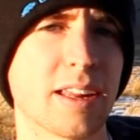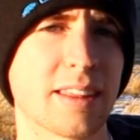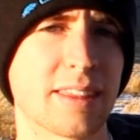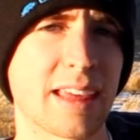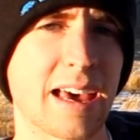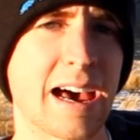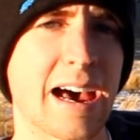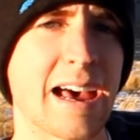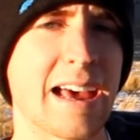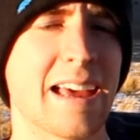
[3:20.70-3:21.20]
at
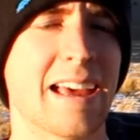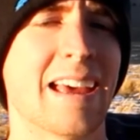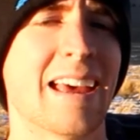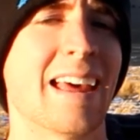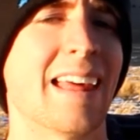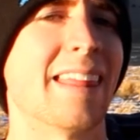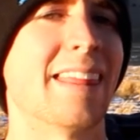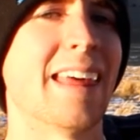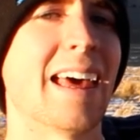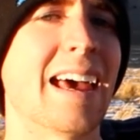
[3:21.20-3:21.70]
that,
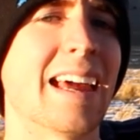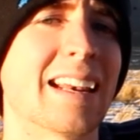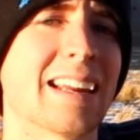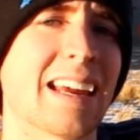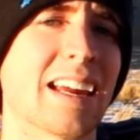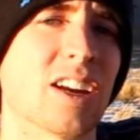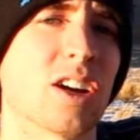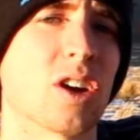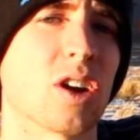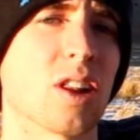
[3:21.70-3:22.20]
then
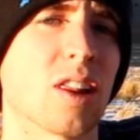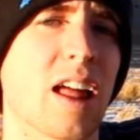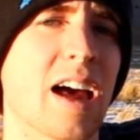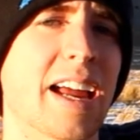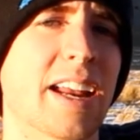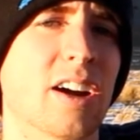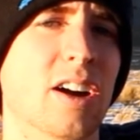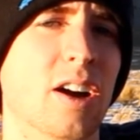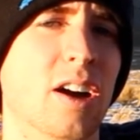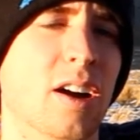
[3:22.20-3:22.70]
get your
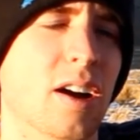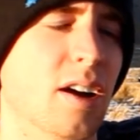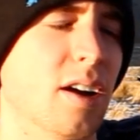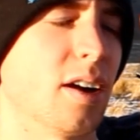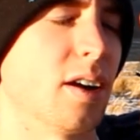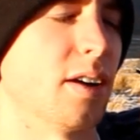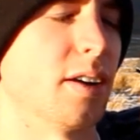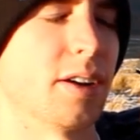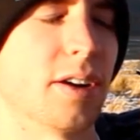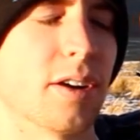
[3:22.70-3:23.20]
aligner
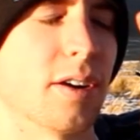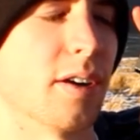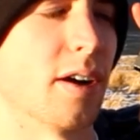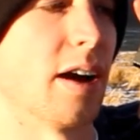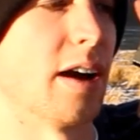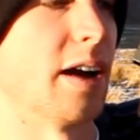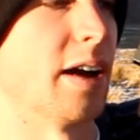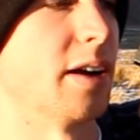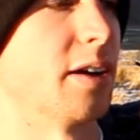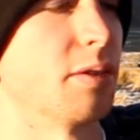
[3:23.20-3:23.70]
or your
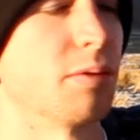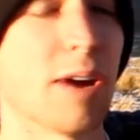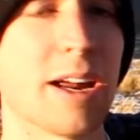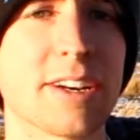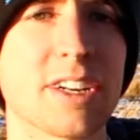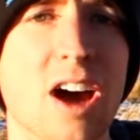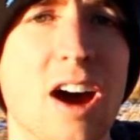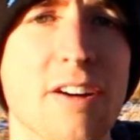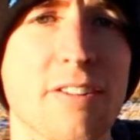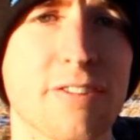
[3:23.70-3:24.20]

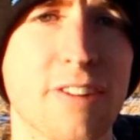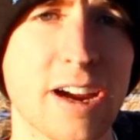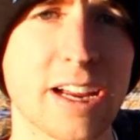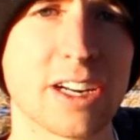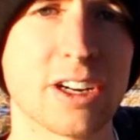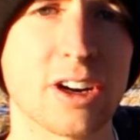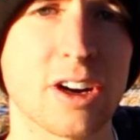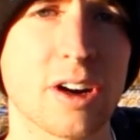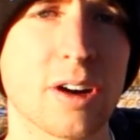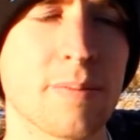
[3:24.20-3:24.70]
red dot
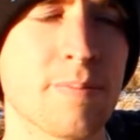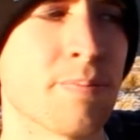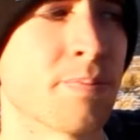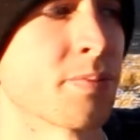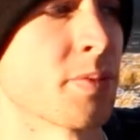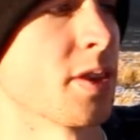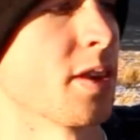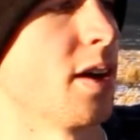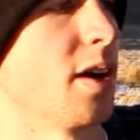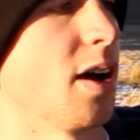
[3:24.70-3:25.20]
finder
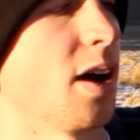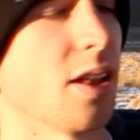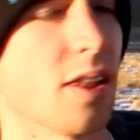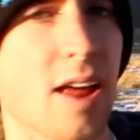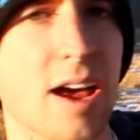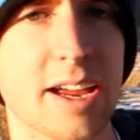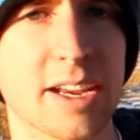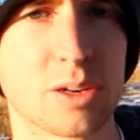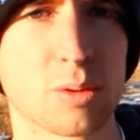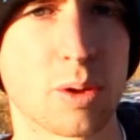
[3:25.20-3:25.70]

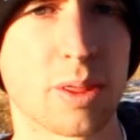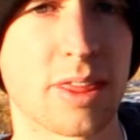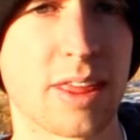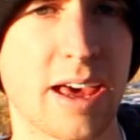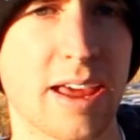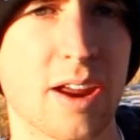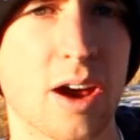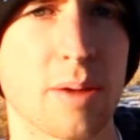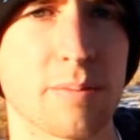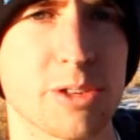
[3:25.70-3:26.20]
aligned with
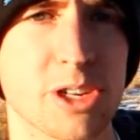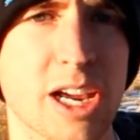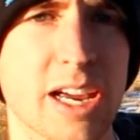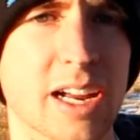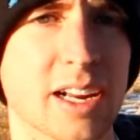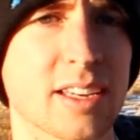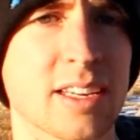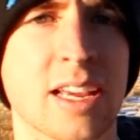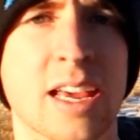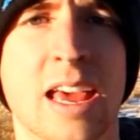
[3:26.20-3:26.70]
that
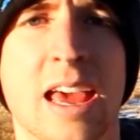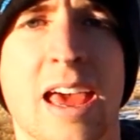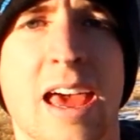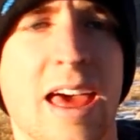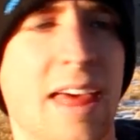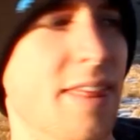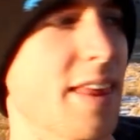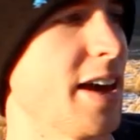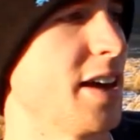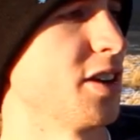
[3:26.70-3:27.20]
object,
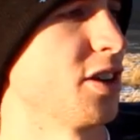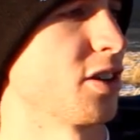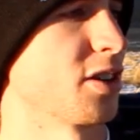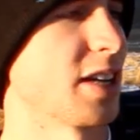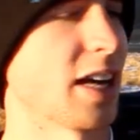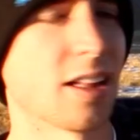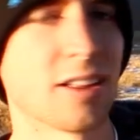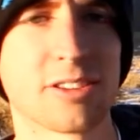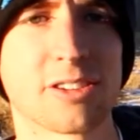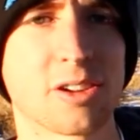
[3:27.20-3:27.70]
and then your
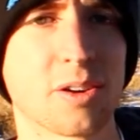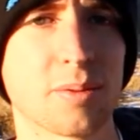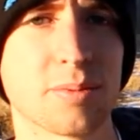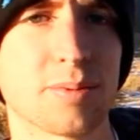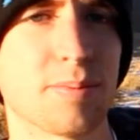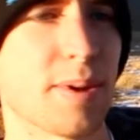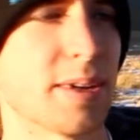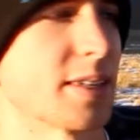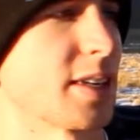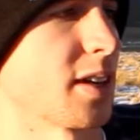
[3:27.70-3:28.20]

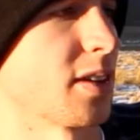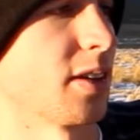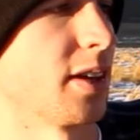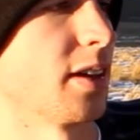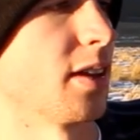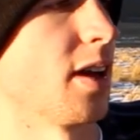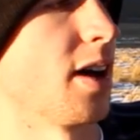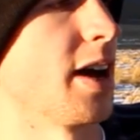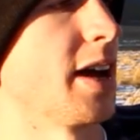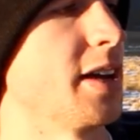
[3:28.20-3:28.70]
telescope's basically
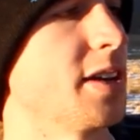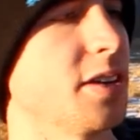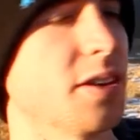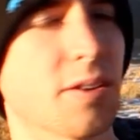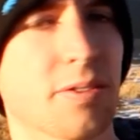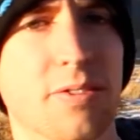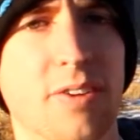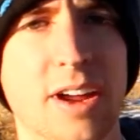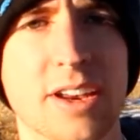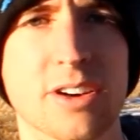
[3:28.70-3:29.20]
aligned,
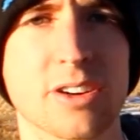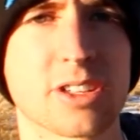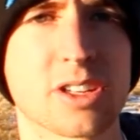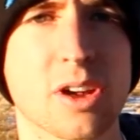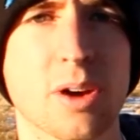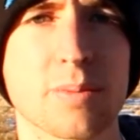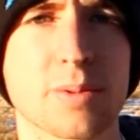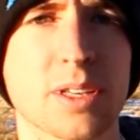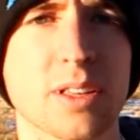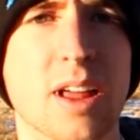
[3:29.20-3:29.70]
your finder
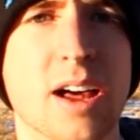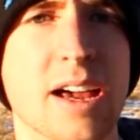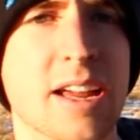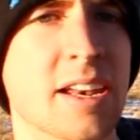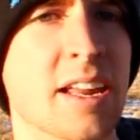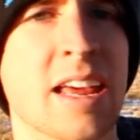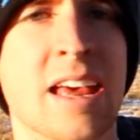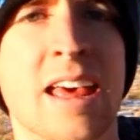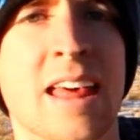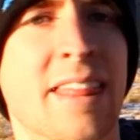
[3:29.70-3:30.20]
scope's
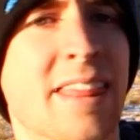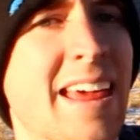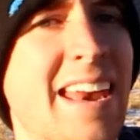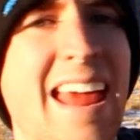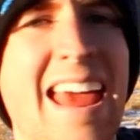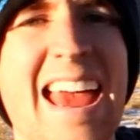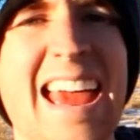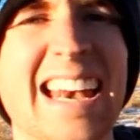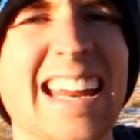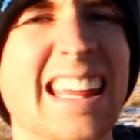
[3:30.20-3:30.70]
aligned.
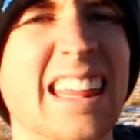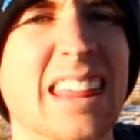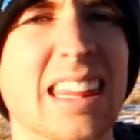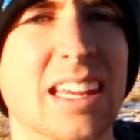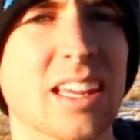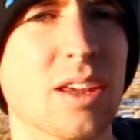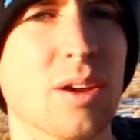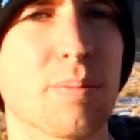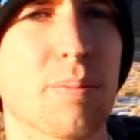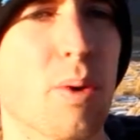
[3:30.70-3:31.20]
Then
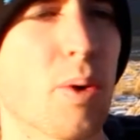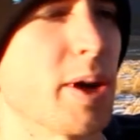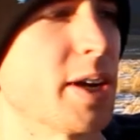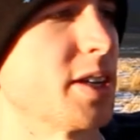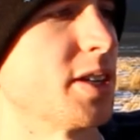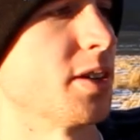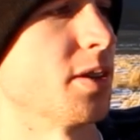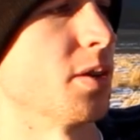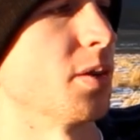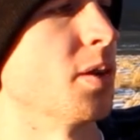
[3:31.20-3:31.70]
anything you
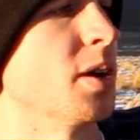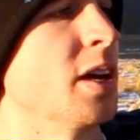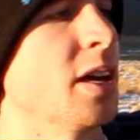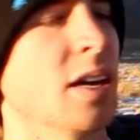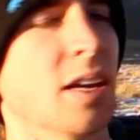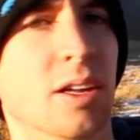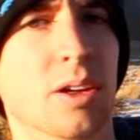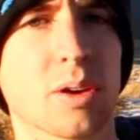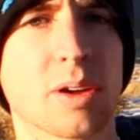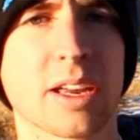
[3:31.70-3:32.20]
point to,
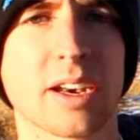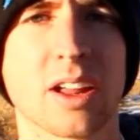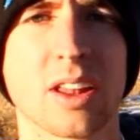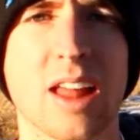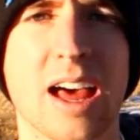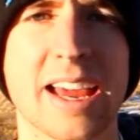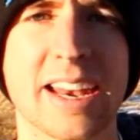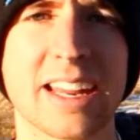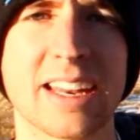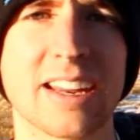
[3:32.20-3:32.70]
you can
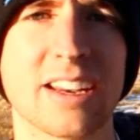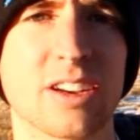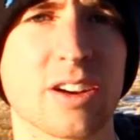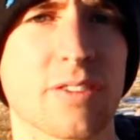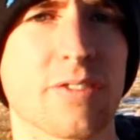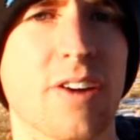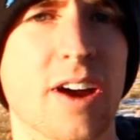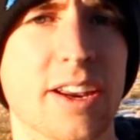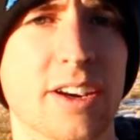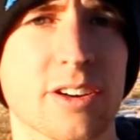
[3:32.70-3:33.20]
align it in
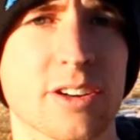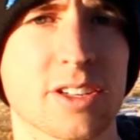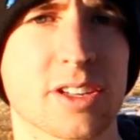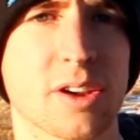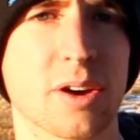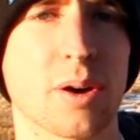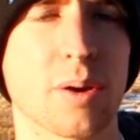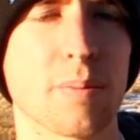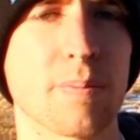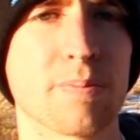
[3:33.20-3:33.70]
your finder
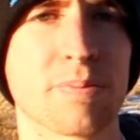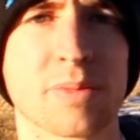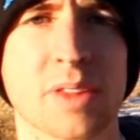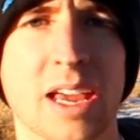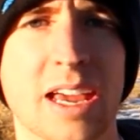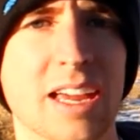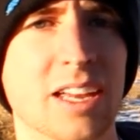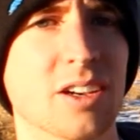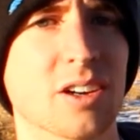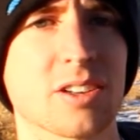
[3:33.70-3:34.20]
scope,
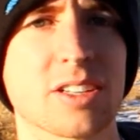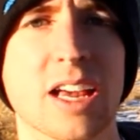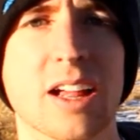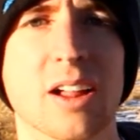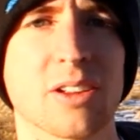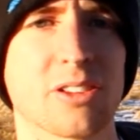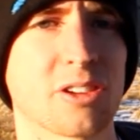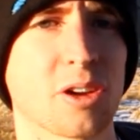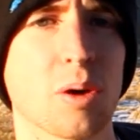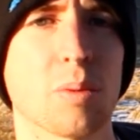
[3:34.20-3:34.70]
and your
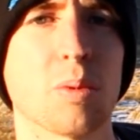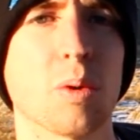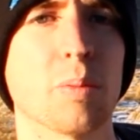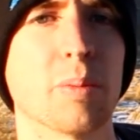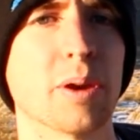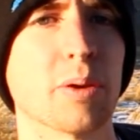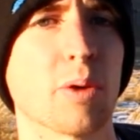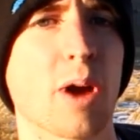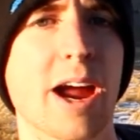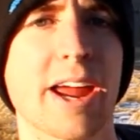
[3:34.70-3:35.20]
telescope will
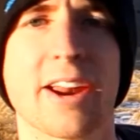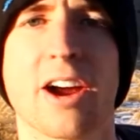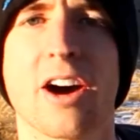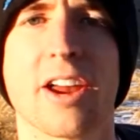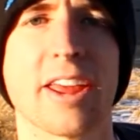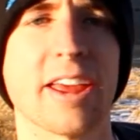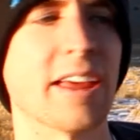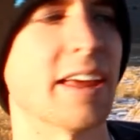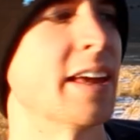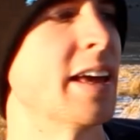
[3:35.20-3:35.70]
be right
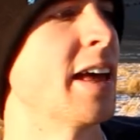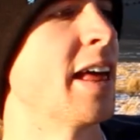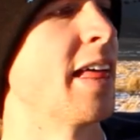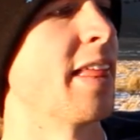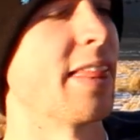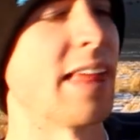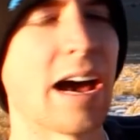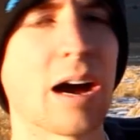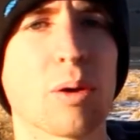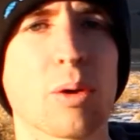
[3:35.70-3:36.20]
on it.
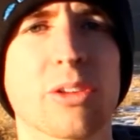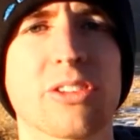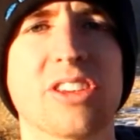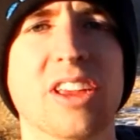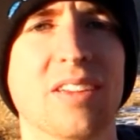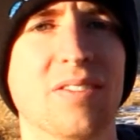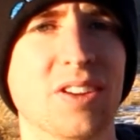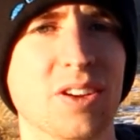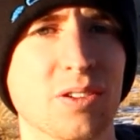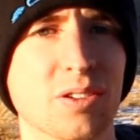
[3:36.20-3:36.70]
That will
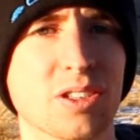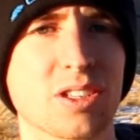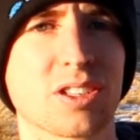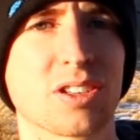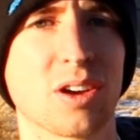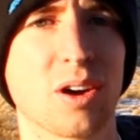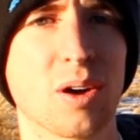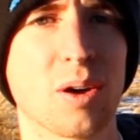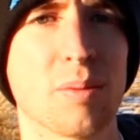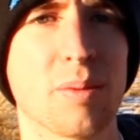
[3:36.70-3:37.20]
save you
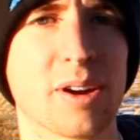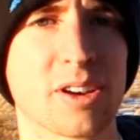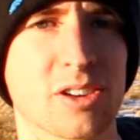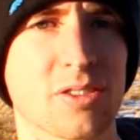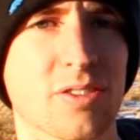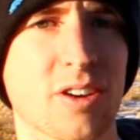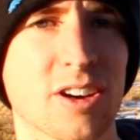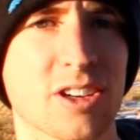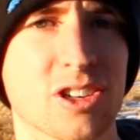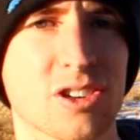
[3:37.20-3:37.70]
so much
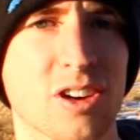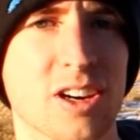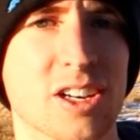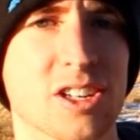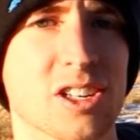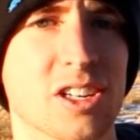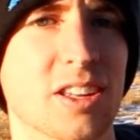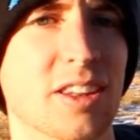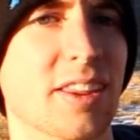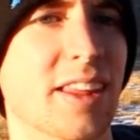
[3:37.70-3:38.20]

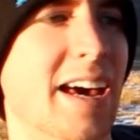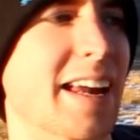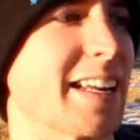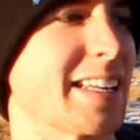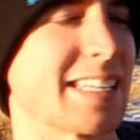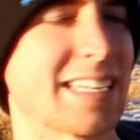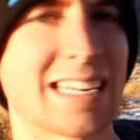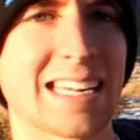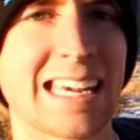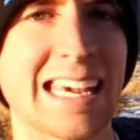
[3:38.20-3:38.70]
frustration. That
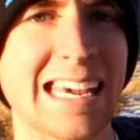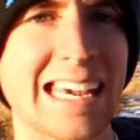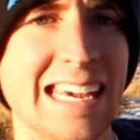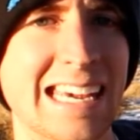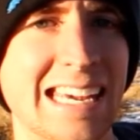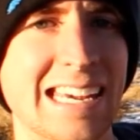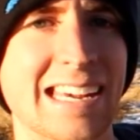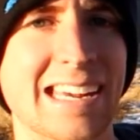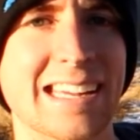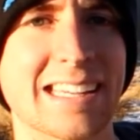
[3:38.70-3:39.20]
is
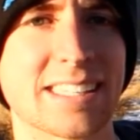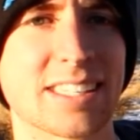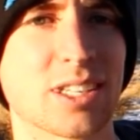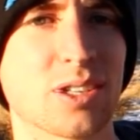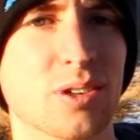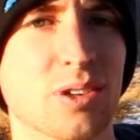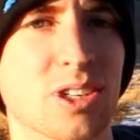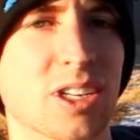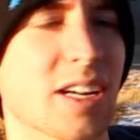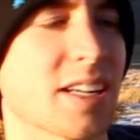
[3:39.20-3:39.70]
key, is
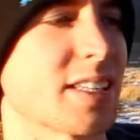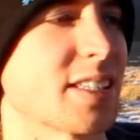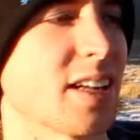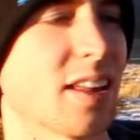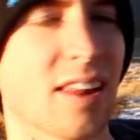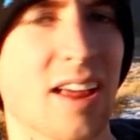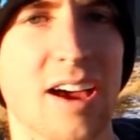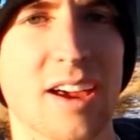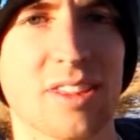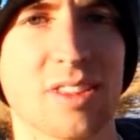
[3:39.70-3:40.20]
to just
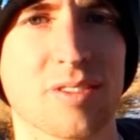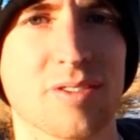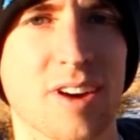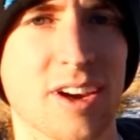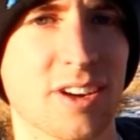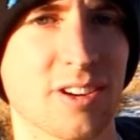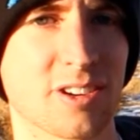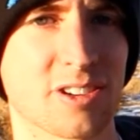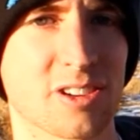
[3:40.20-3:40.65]
align the finder